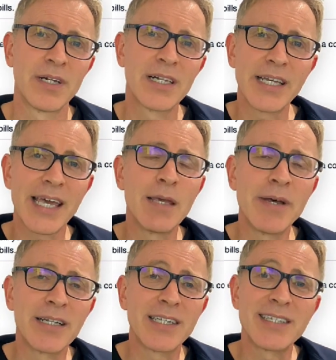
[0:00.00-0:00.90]
Click
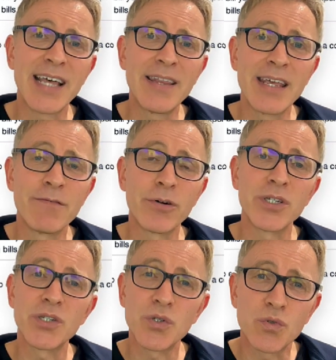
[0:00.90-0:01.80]
email to send the
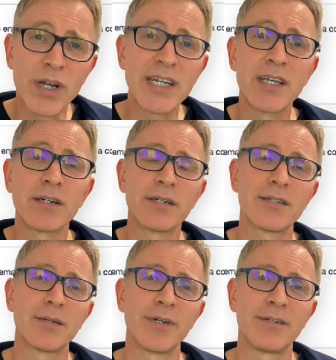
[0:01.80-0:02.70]
invoice straight to your
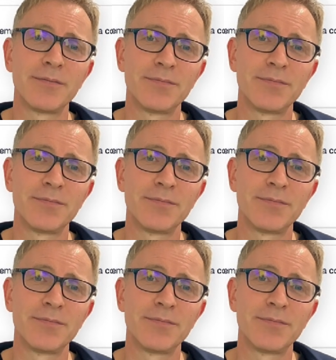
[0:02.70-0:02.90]
customer.